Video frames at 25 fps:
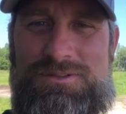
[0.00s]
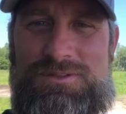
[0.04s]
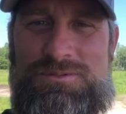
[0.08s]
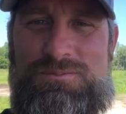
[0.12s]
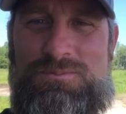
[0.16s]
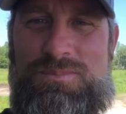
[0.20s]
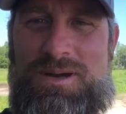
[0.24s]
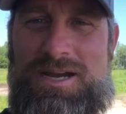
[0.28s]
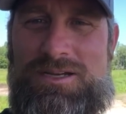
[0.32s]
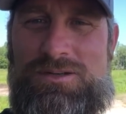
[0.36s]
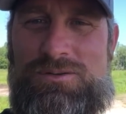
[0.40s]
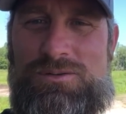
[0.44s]

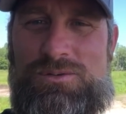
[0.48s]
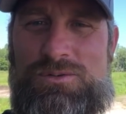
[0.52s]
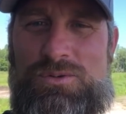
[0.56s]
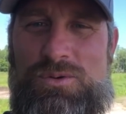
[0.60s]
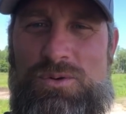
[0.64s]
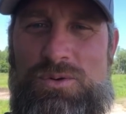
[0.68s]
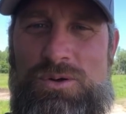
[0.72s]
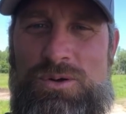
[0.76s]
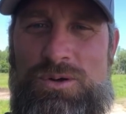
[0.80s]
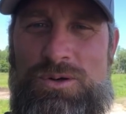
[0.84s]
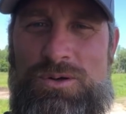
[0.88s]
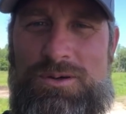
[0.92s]
Michael
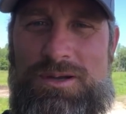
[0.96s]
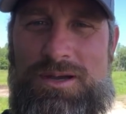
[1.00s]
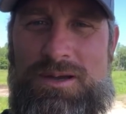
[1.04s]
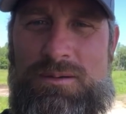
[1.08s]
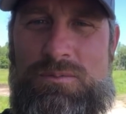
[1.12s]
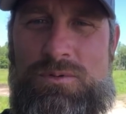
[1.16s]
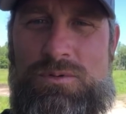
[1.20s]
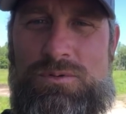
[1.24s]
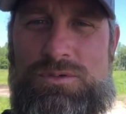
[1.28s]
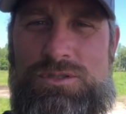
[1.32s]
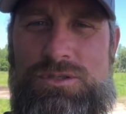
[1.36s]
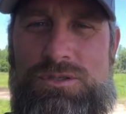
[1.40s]
Core, I'm
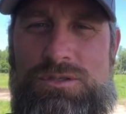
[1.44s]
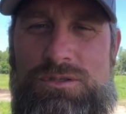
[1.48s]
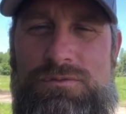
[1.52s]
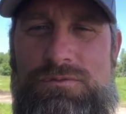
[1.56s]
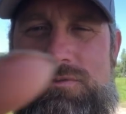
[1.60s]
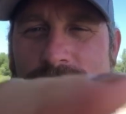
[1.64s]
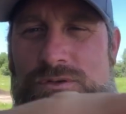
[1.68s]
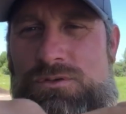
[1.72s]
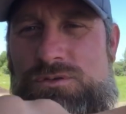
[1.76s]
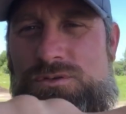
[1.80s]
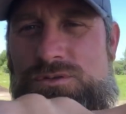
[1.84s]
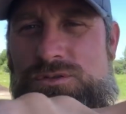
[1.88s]
gonna show you the
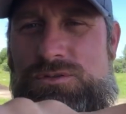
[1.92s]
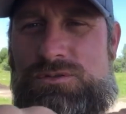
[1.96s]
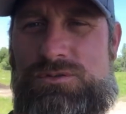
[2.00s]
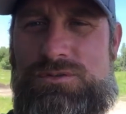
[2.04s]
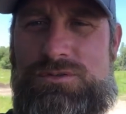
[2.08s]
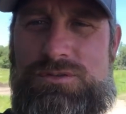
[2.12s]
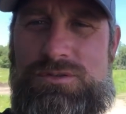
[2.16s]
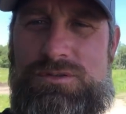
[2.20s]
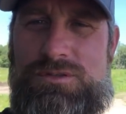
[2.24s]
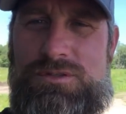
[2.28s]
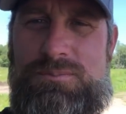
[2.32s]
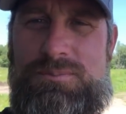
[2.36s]
Venustus.
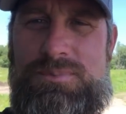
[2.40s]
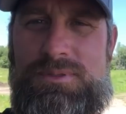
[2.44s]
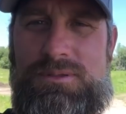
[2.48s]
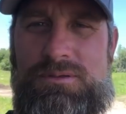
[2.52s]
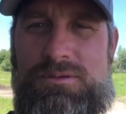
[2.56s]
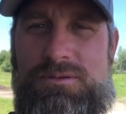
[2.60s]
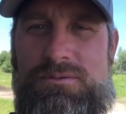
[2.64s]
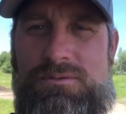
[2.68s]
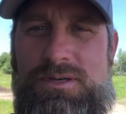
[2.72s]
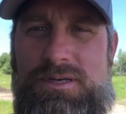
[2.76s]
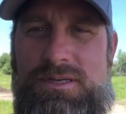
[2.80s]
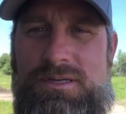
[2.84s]
So in the
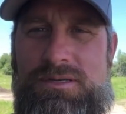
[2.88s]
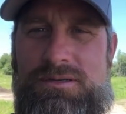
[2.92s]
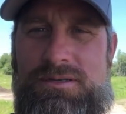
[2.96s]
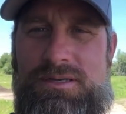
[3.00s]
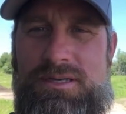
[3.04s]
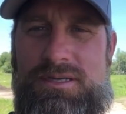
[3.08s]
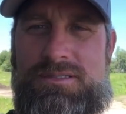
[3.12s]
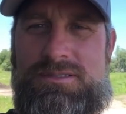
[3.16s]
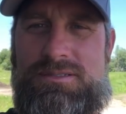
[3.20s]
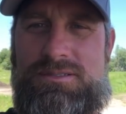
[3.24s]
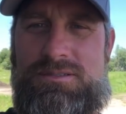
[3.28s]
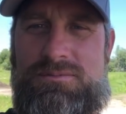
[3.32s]
building right here
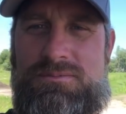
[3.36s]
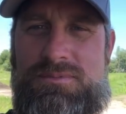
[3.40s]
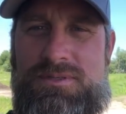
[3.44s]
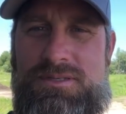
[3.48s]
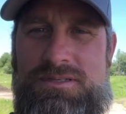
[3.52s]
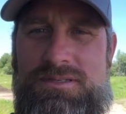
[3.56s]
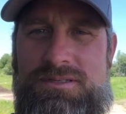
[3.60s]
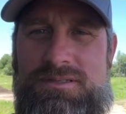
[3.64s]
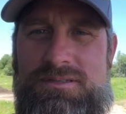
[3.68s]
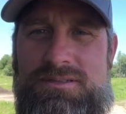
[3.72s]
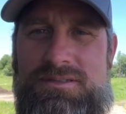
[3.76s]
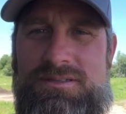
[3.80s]
next to
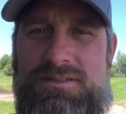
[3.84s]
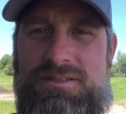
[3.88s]
me.